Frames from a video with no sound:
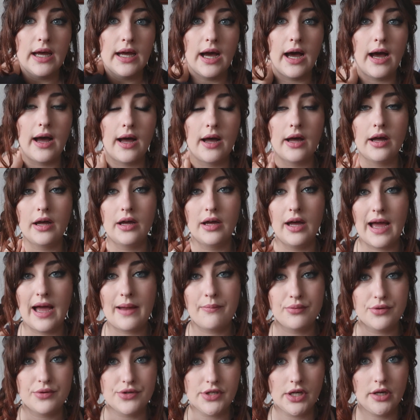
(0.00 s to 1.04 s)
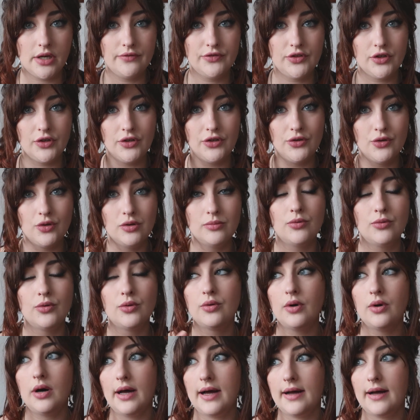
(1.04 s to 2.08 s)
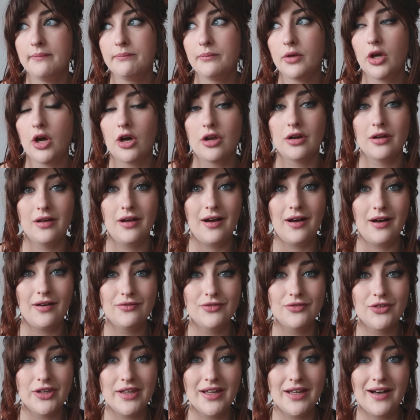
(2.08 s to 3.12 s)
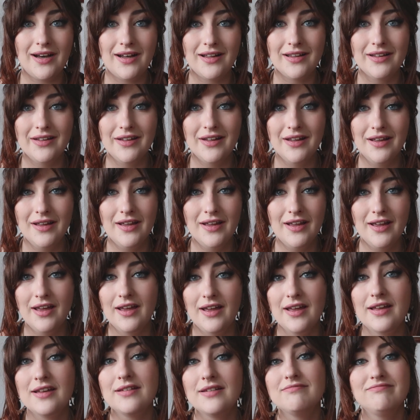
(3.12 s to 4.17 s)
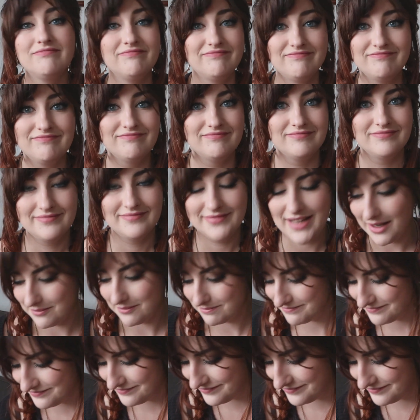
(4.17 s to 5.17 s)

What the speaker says: I preserved the normal color of the yarn. Yeah.